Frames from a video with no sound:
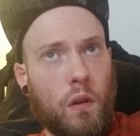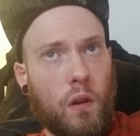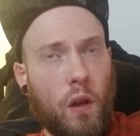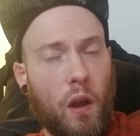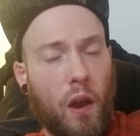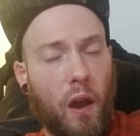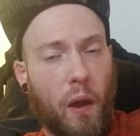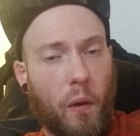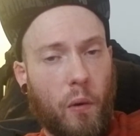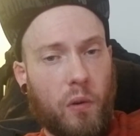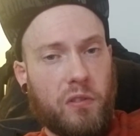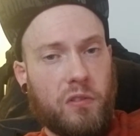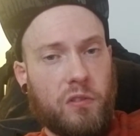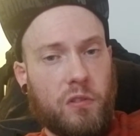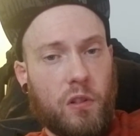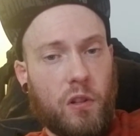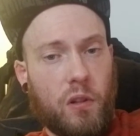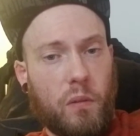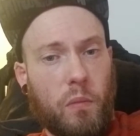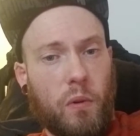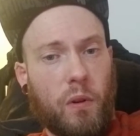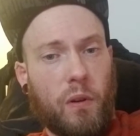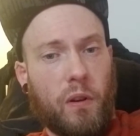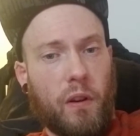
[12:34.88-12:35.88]
I was
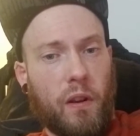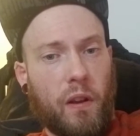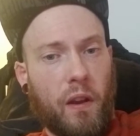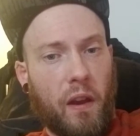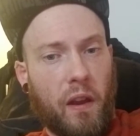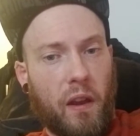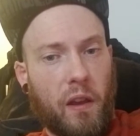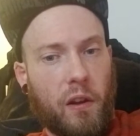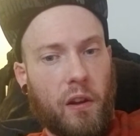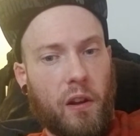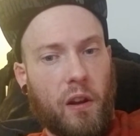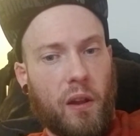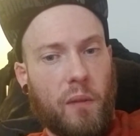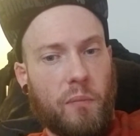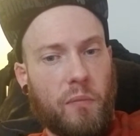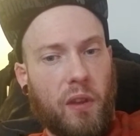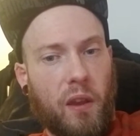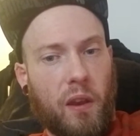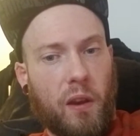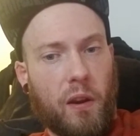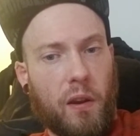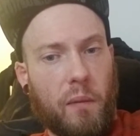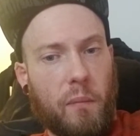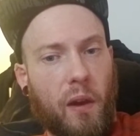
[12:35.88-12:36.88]
snowboarding, I ended up
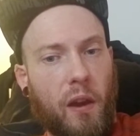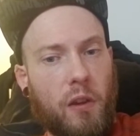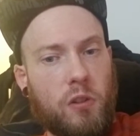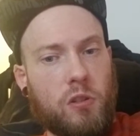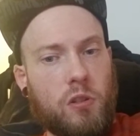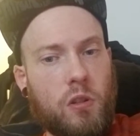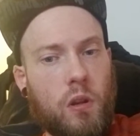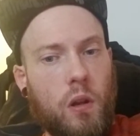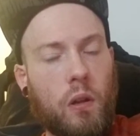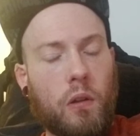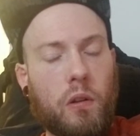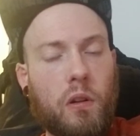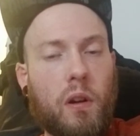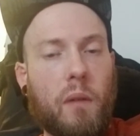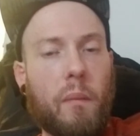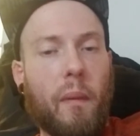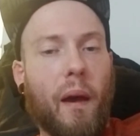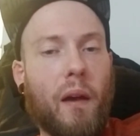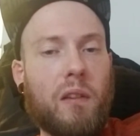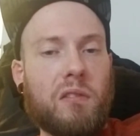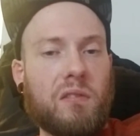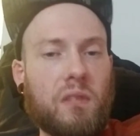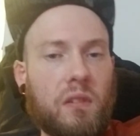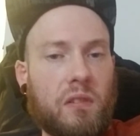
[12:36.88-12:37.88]
tearing my shoulder
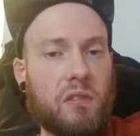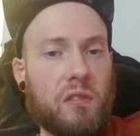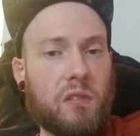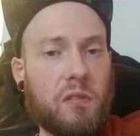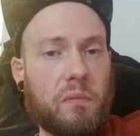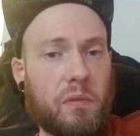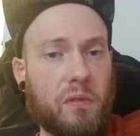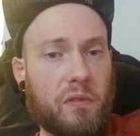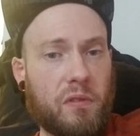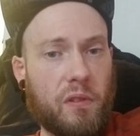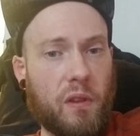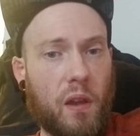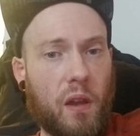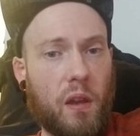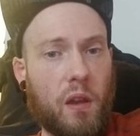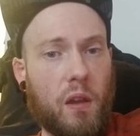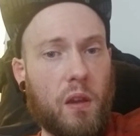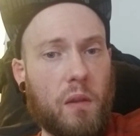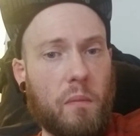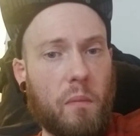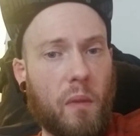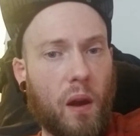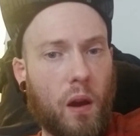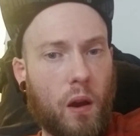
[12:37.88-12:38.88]
about 60%
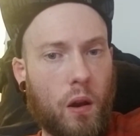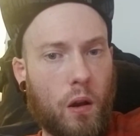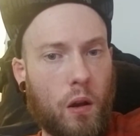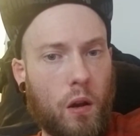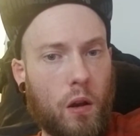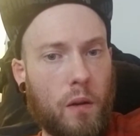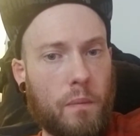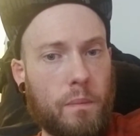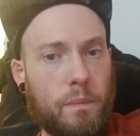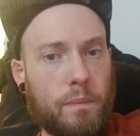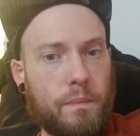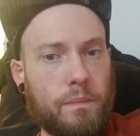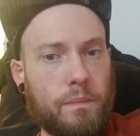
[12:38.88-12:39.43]
in my arm.